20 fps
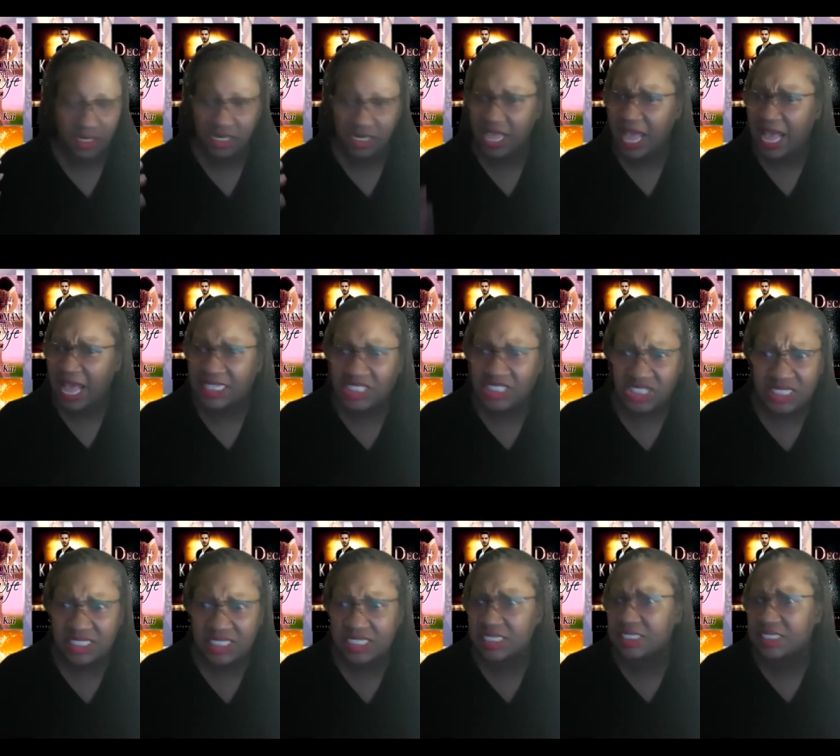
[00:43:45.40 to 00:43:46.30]

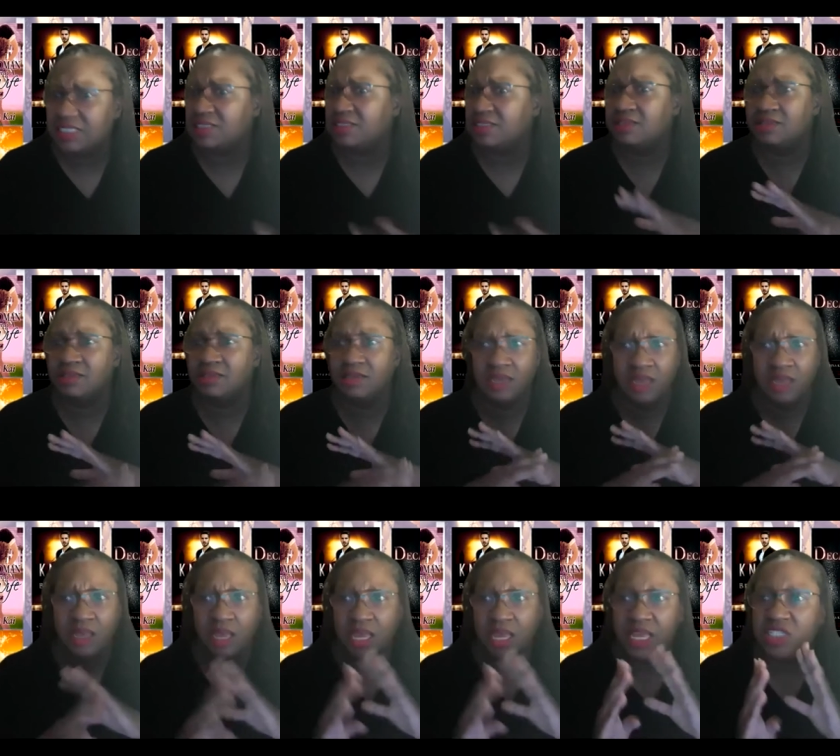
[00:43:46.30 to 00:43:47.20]
consciousness.
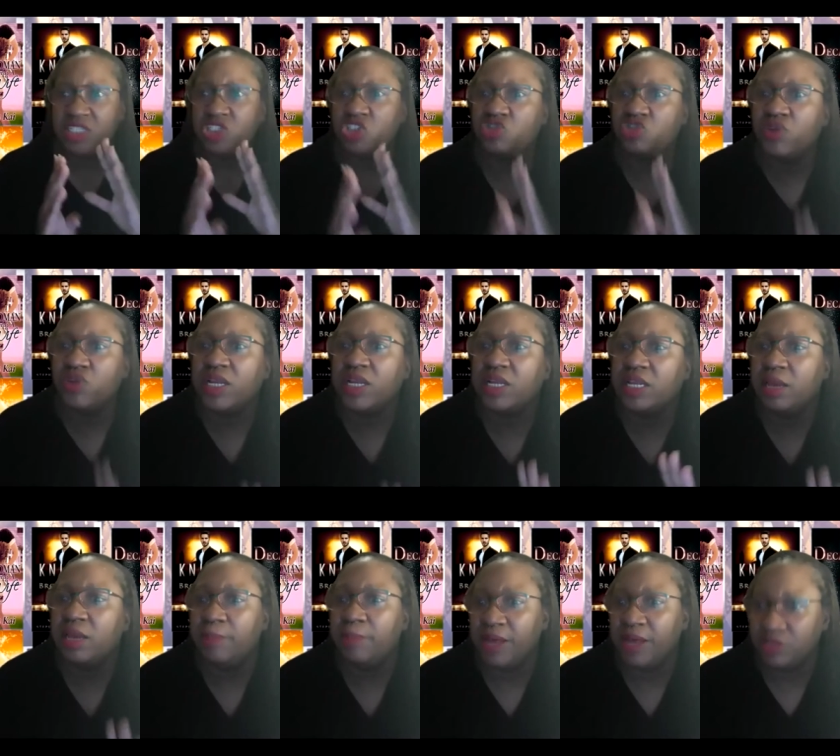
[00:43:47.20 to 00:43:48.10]
It's
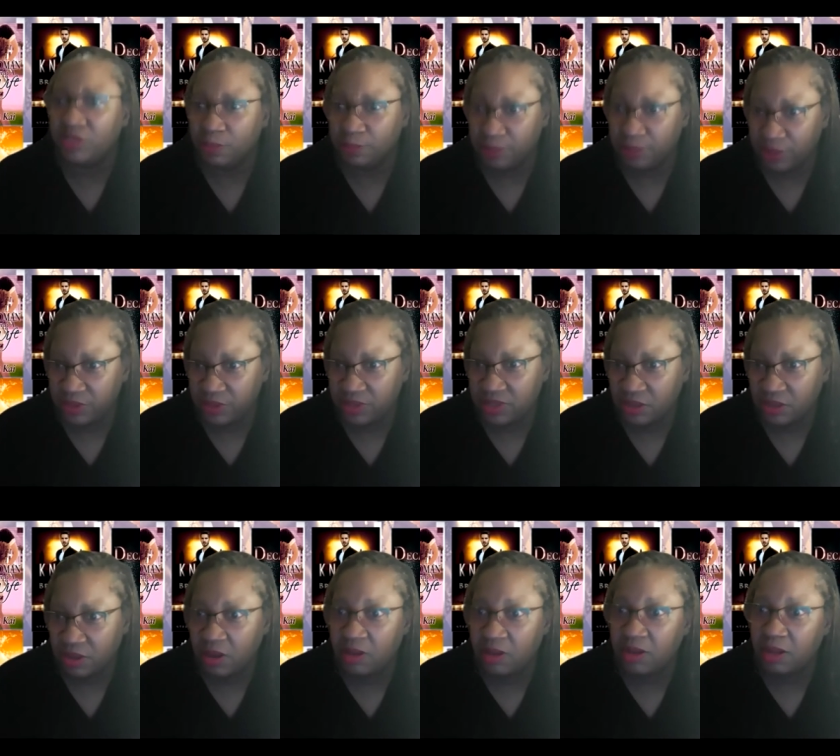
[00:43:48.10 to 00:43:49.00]
strictly about the books,
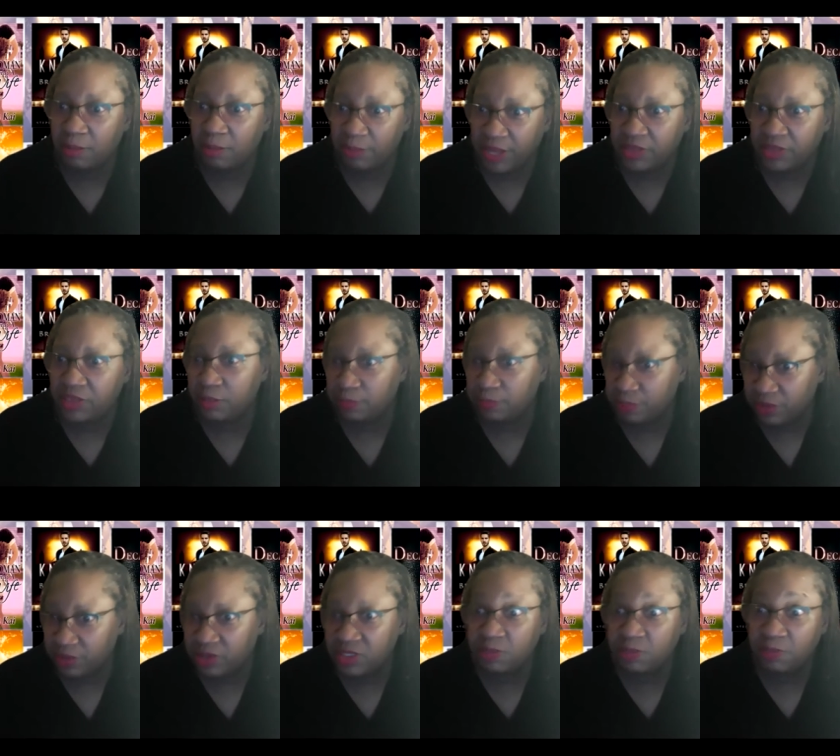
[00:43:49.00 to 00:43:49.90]
all about the
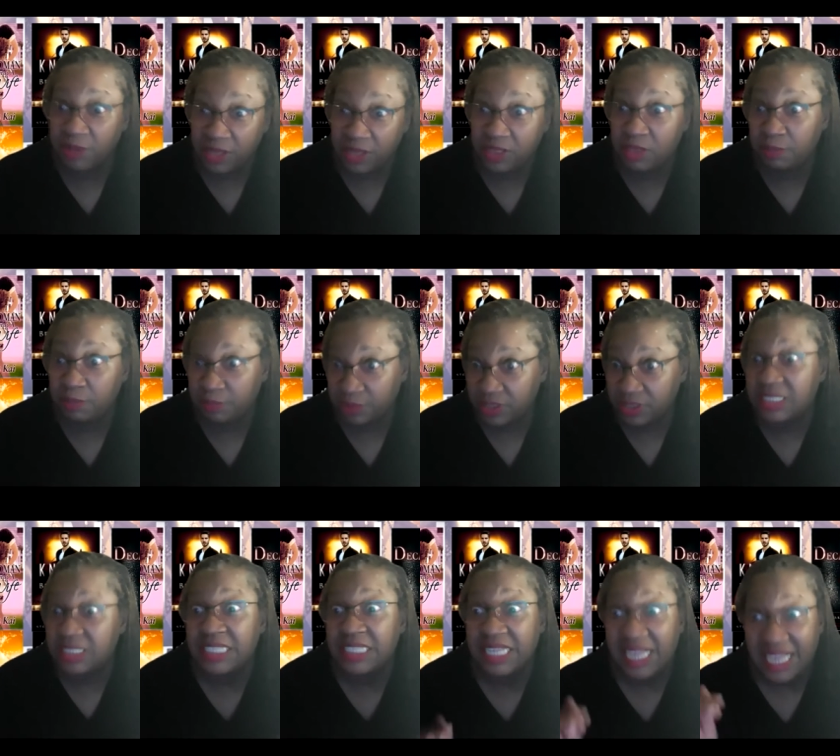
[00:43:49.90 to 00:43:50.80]
books, about the
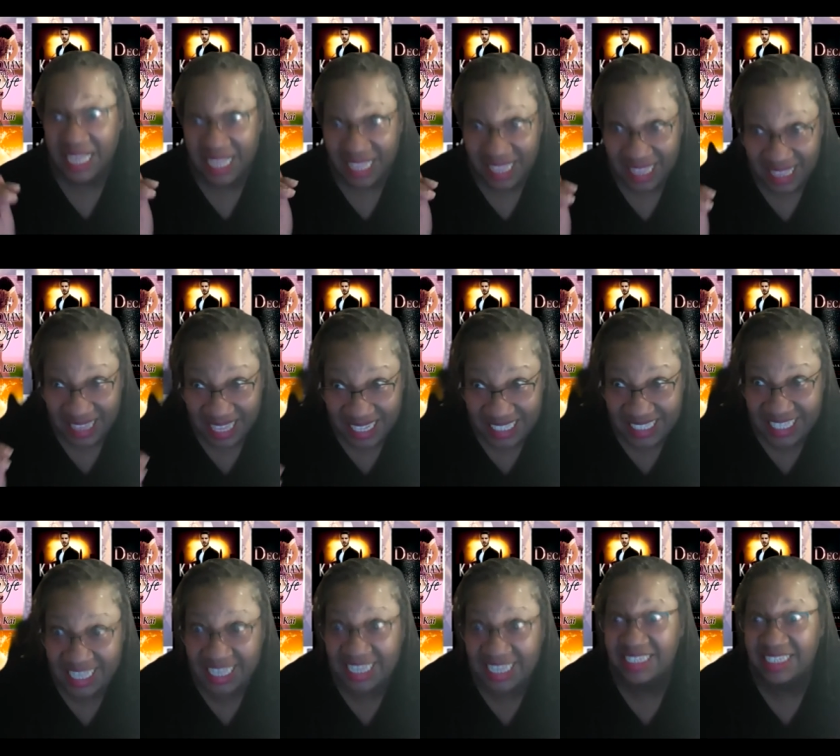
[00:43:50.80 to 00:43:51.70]
books. That's
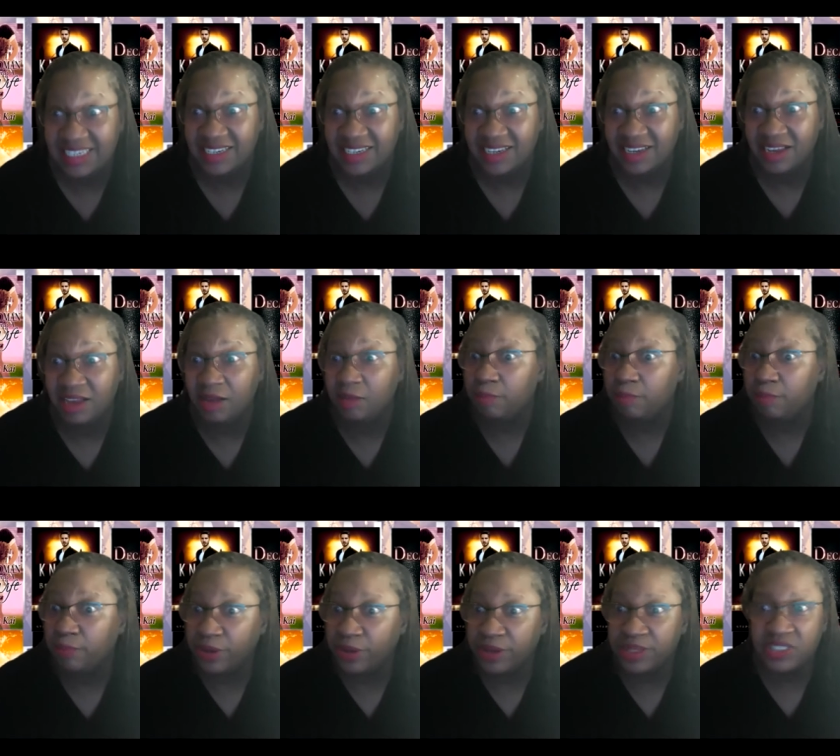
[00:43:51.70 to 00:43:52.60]
it.
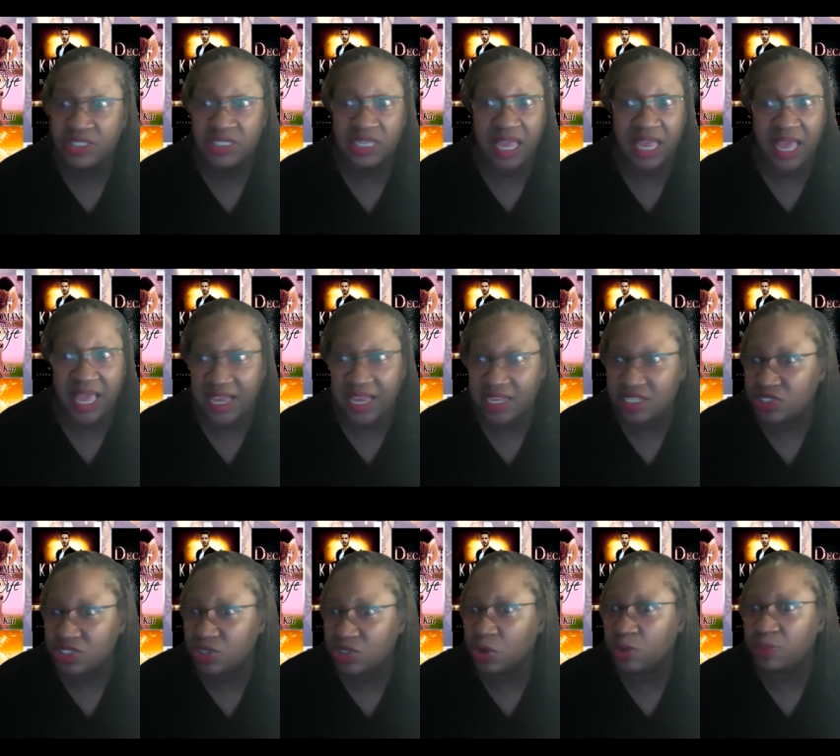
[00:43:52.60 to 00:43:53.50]
Books,
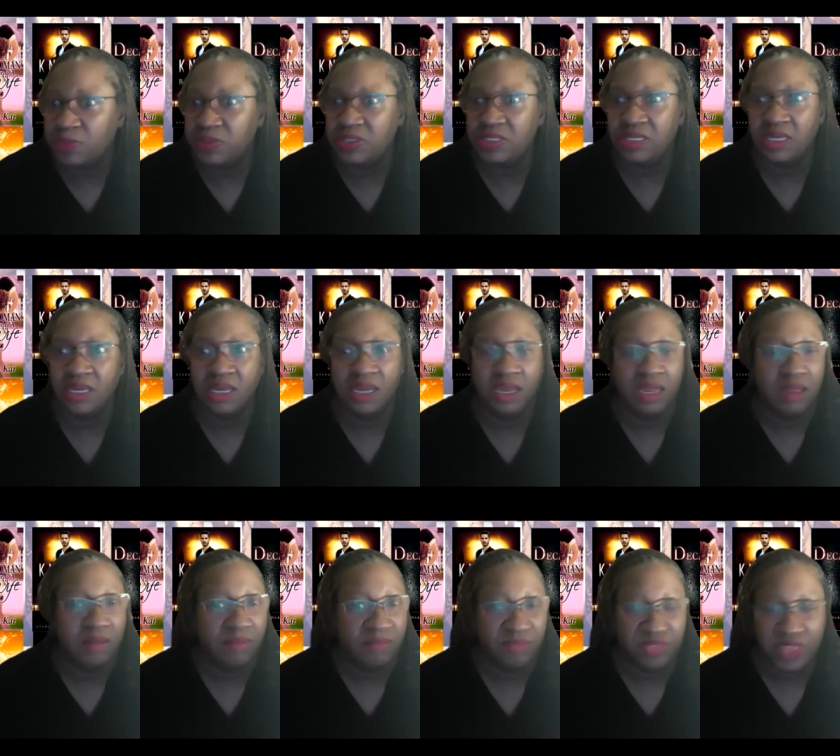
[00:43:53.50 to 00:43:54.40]
excerpts,
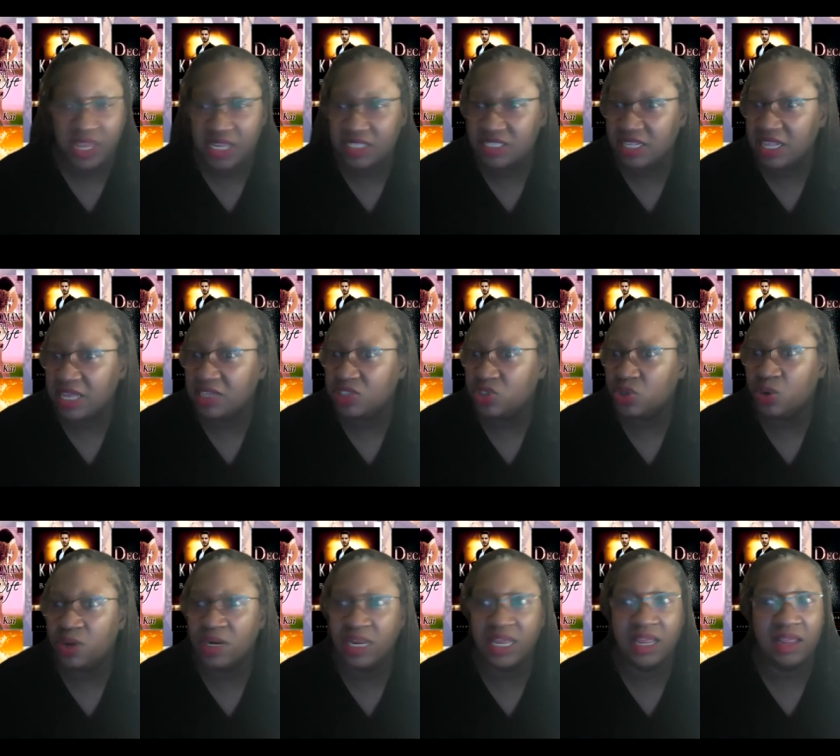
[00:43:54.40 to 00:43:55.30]
things of that
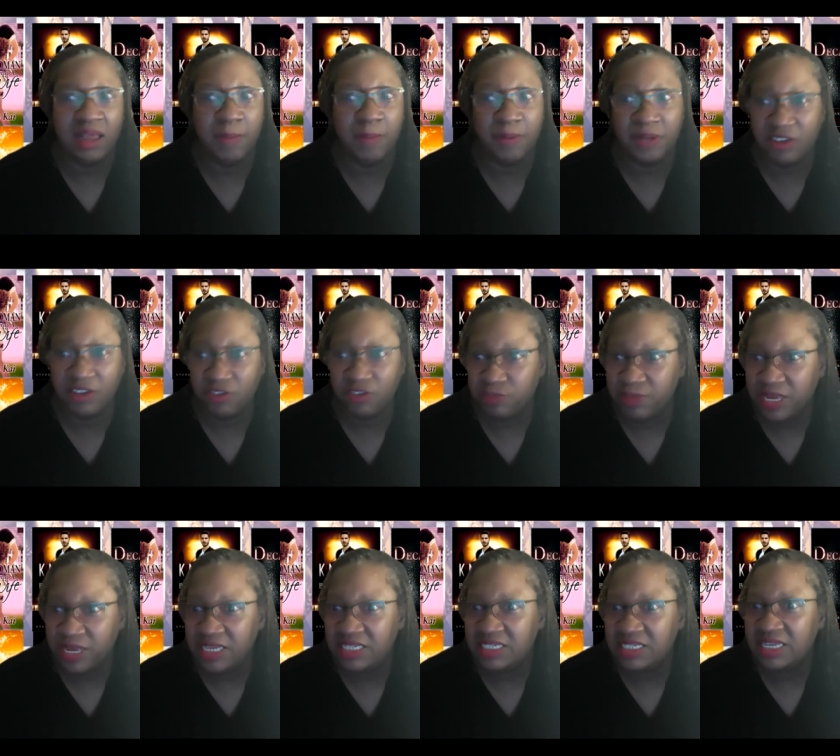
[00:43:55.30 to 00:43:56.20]
sort,
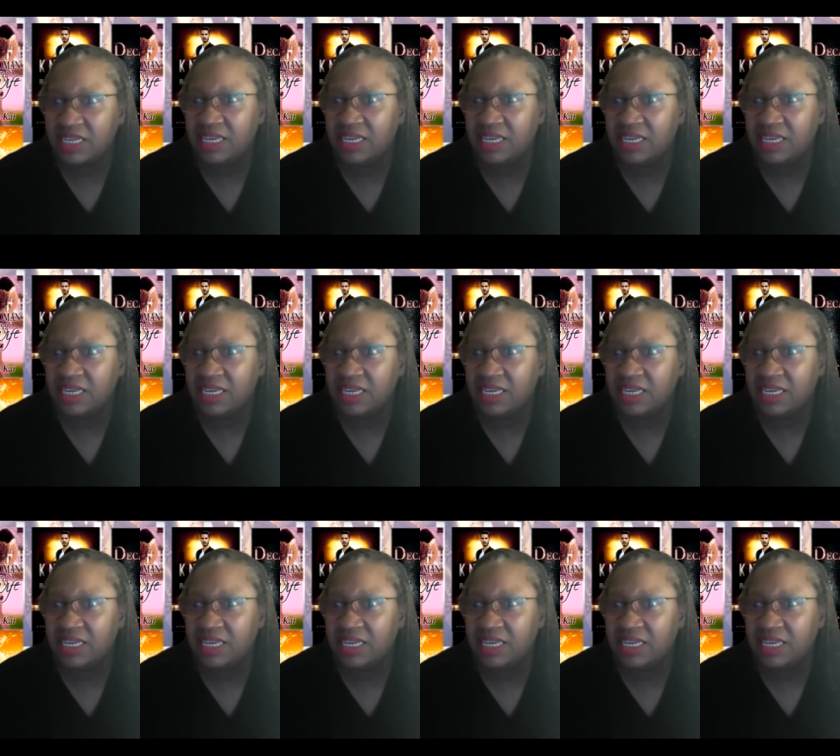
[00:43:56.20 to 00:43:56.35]
upliftment.